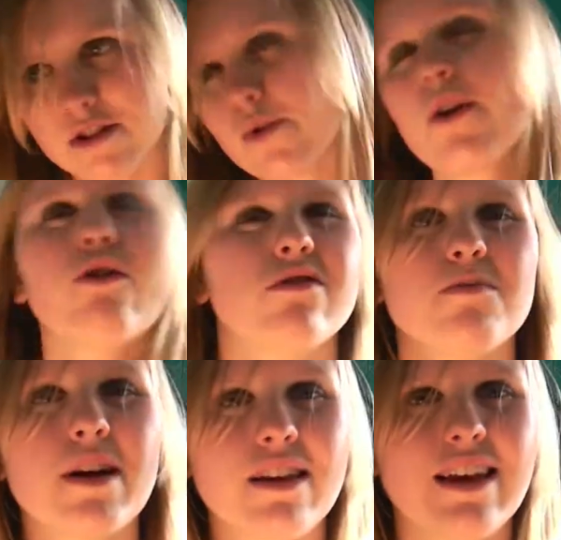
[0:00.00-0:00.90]
The story goes
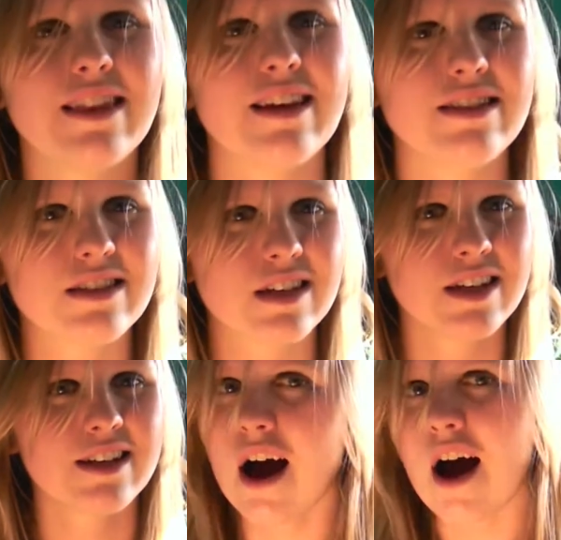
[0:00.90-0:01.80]
from here like this.
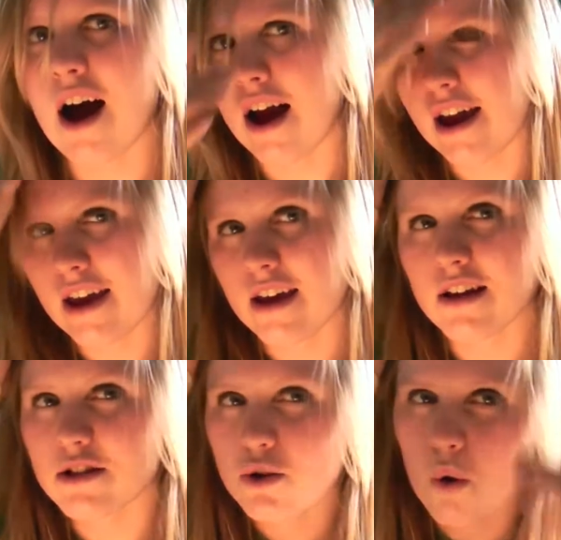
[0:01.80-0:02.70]

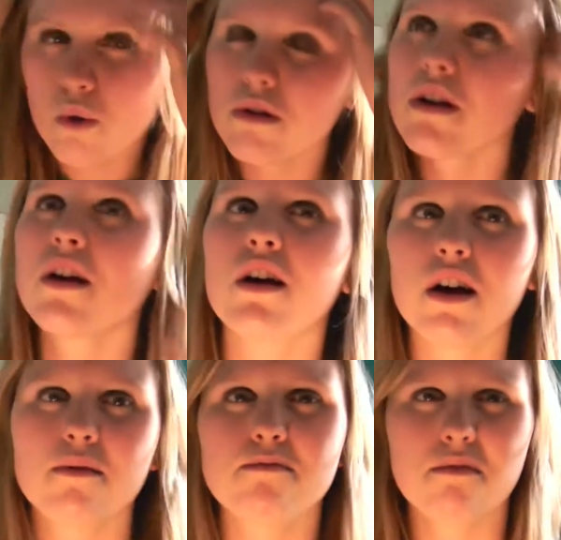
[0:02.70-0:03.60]
I told
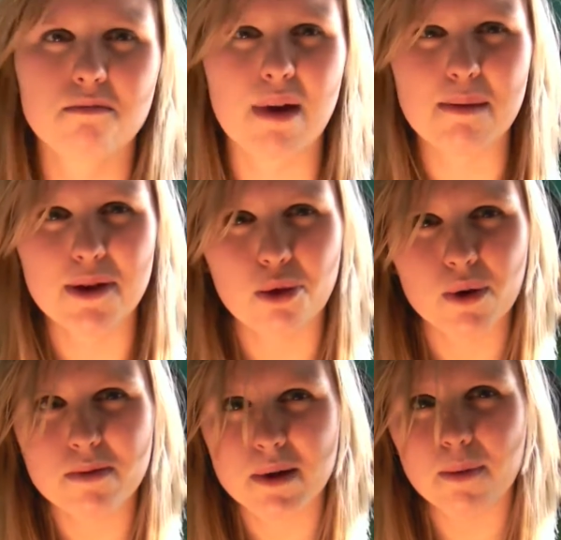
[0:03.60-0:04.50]
maybe
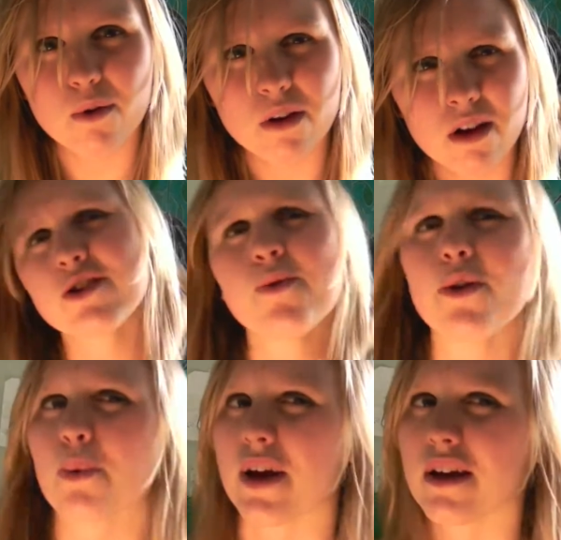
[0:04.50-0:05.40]
3 people, 2 or
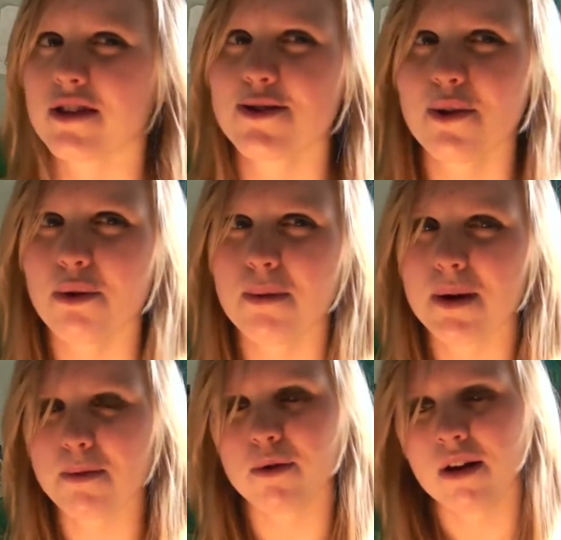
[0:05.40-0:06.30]
3
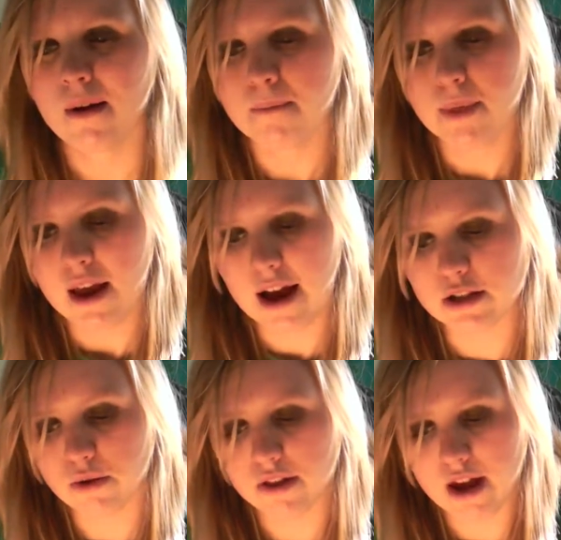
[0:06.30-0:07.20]
people. I
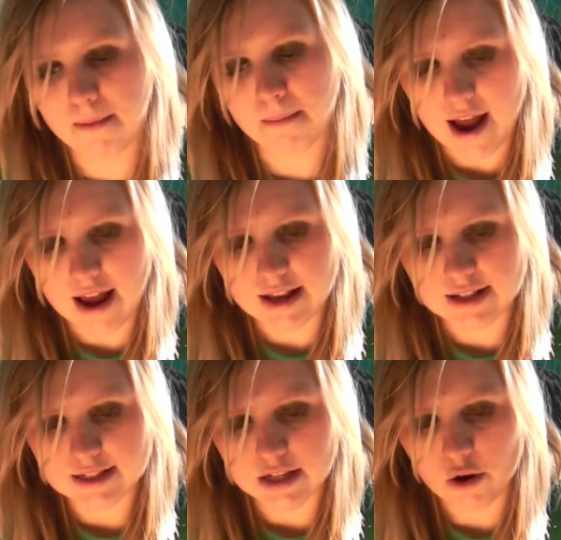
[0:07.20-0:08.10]
told them
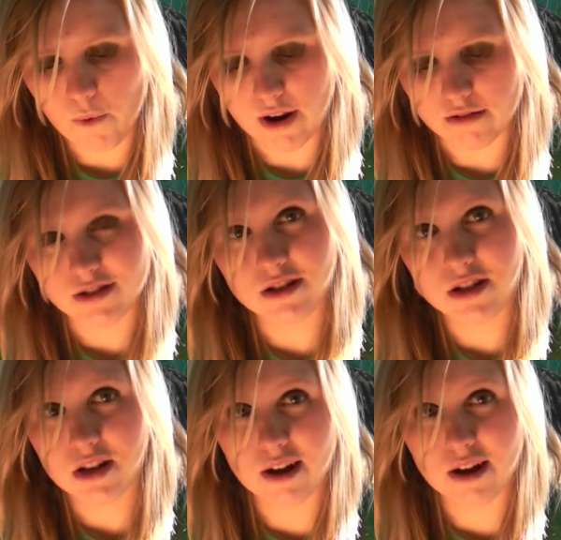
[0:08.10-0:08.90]
and no one else.